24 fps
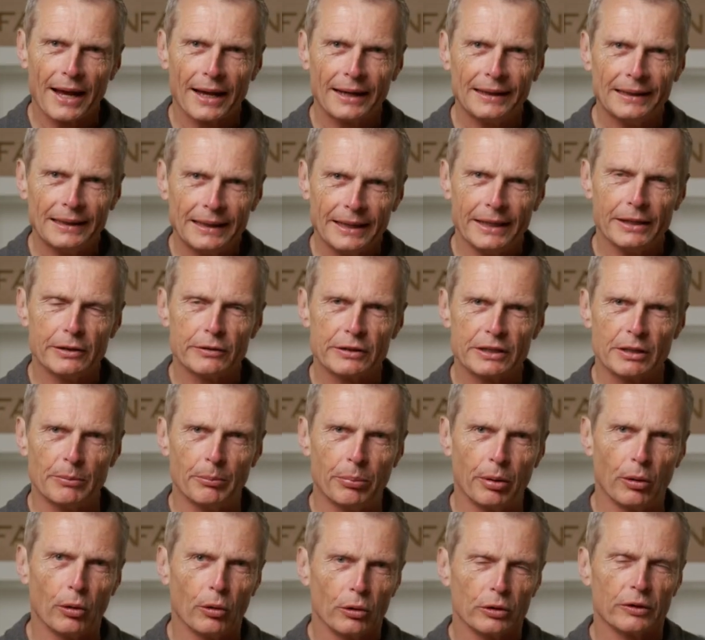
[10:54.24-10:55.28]
a leader is
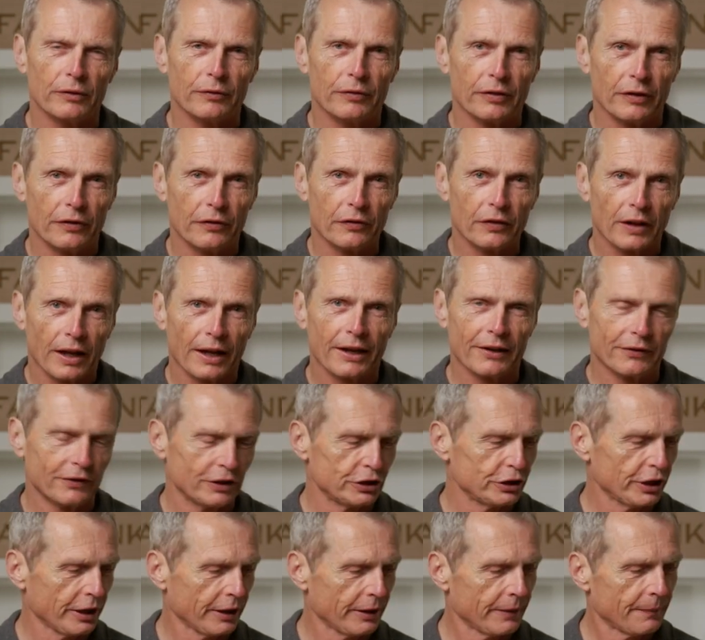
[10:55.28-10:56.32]
important for fly
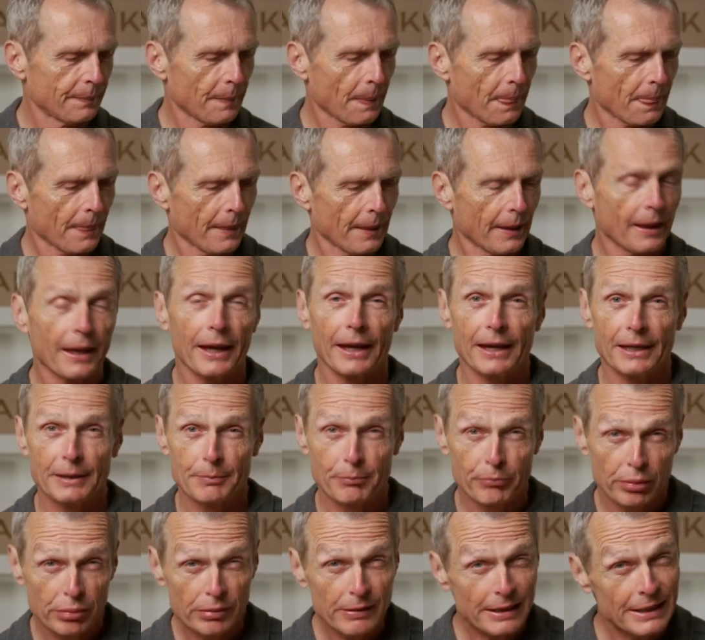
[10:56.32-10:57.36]
fishing is
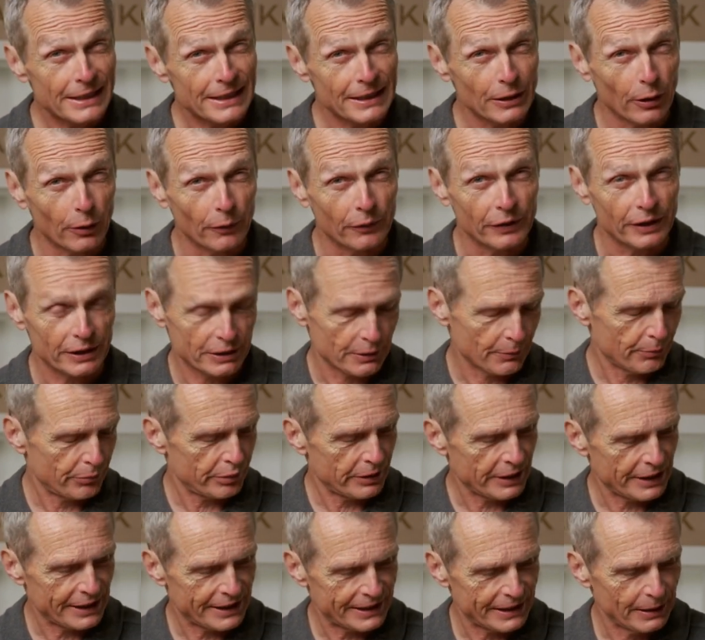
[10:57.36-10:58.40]
pretty obvious and
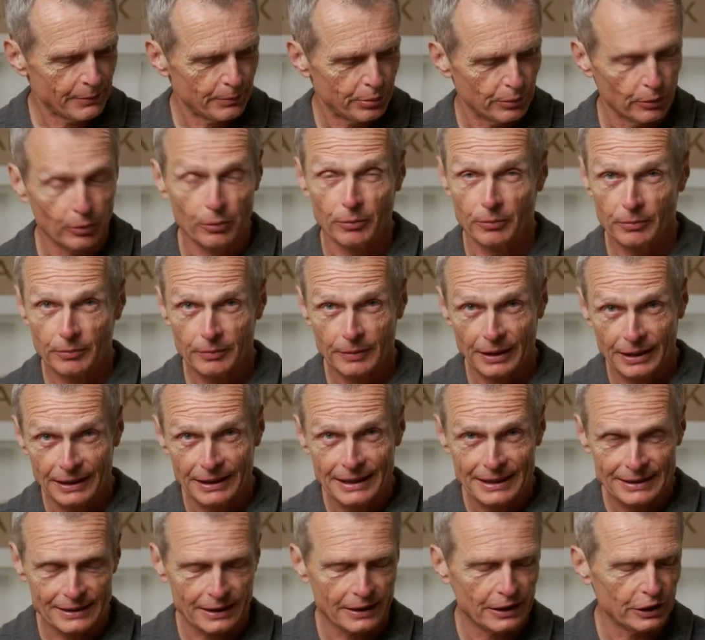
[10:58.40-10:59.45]
pretty simple, at
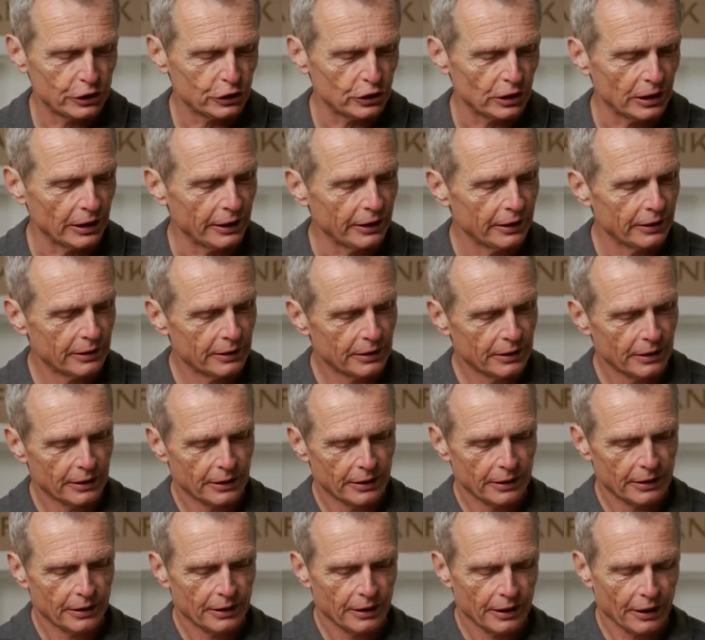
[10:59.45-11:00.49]
least initially.
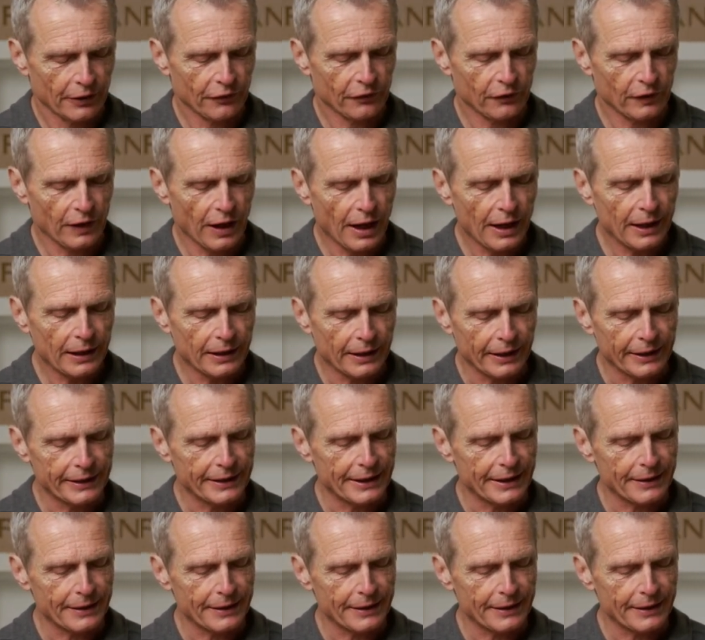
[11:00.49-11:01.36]
A fly line,